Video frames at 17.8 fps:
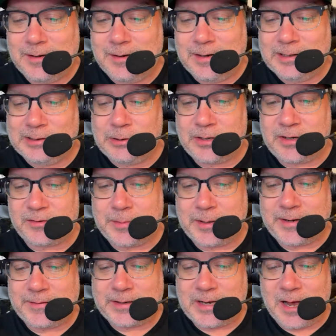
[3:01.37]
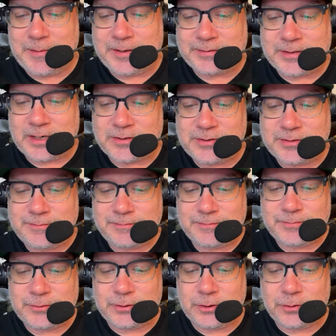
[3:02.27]
Hello to everybody in the comments section.
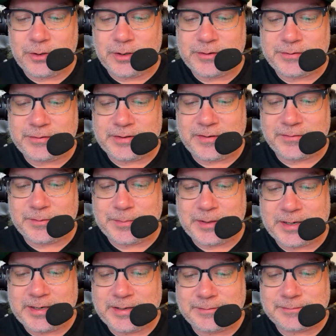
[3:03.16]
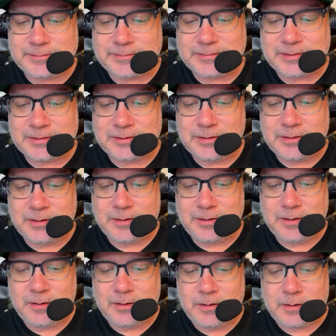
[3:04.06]
So good to see everybody.
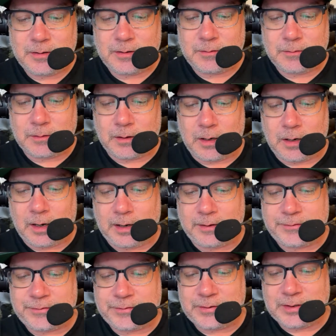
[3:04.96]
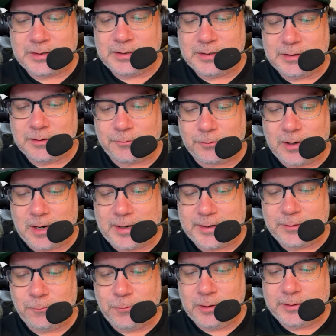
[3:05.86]
I see
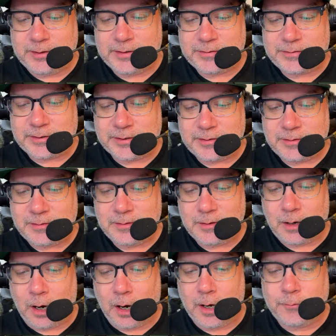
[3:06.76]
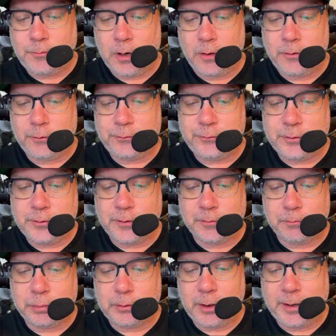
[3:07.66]
Ryan Willie is here. I'd rather see
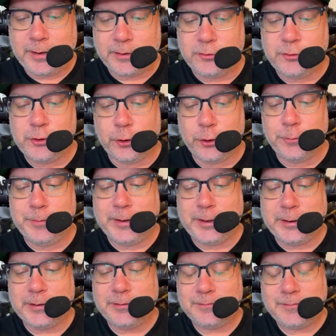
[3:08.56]
them play in Germany.